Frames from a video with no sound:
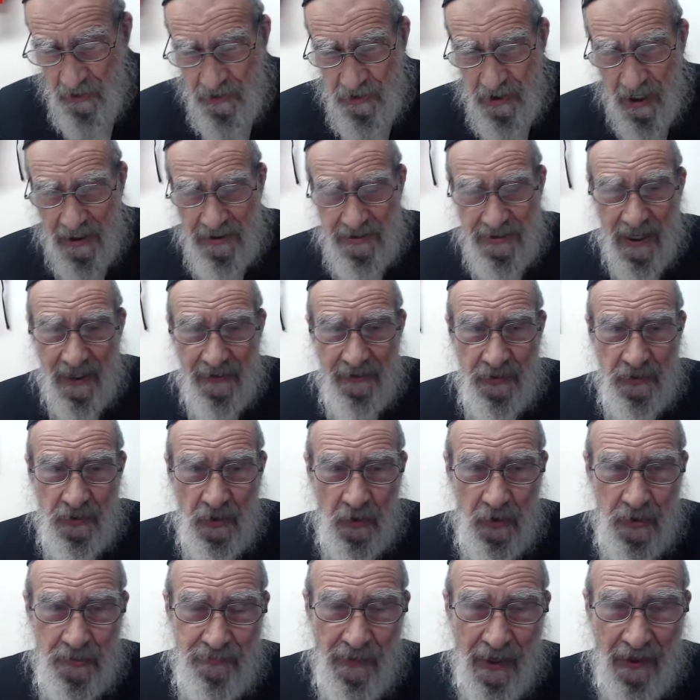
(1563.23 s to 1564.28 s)
just on, so
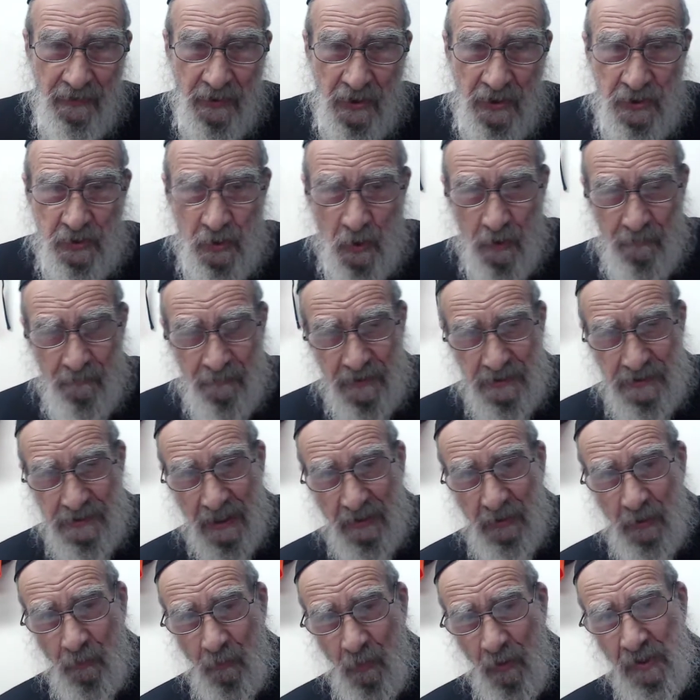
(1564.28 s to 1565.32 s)
on the surface,
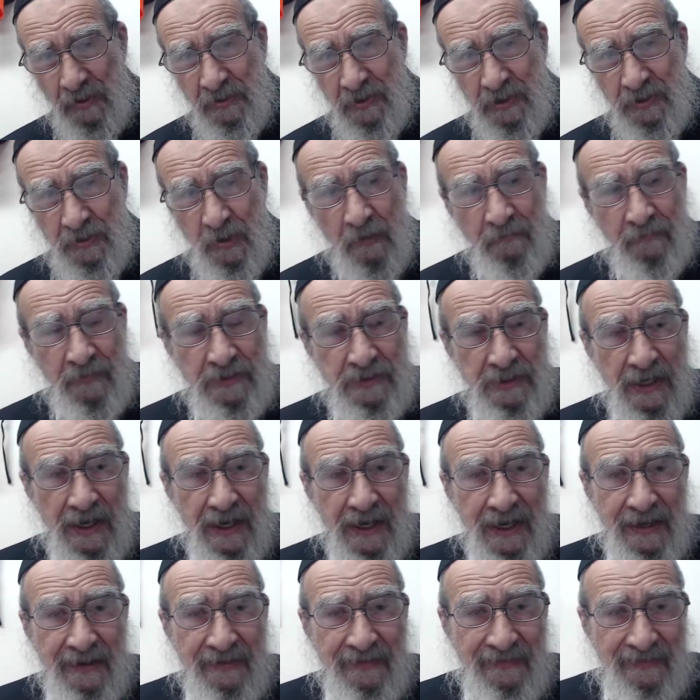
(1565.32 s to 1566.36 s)
on the worldly surface,
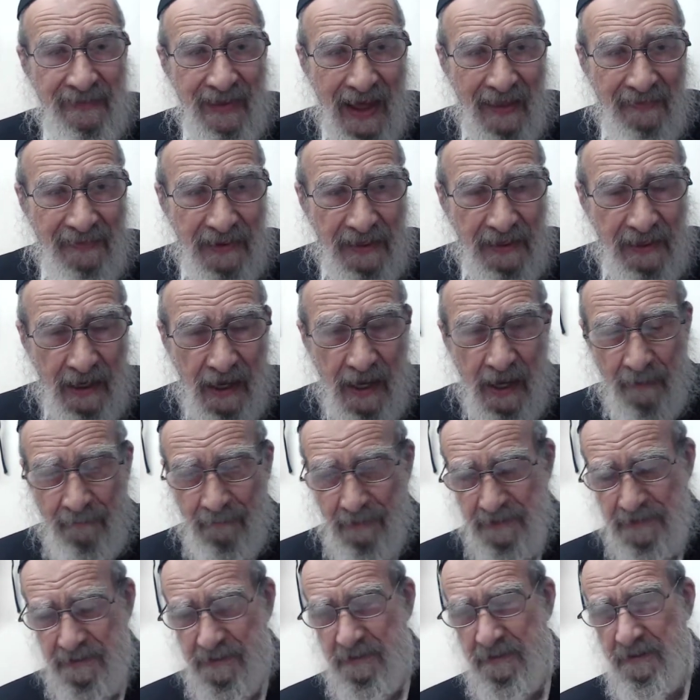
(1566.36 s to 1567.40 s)
nothing
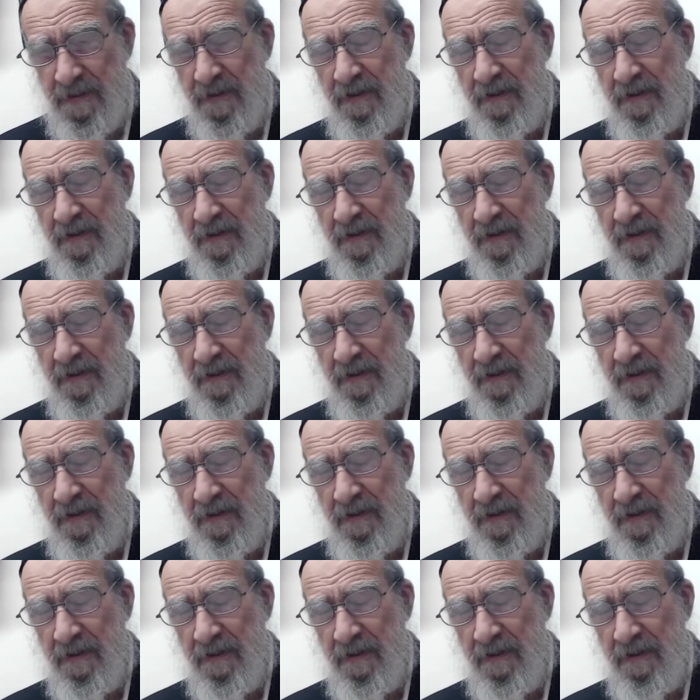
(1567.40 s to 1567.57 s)
happens.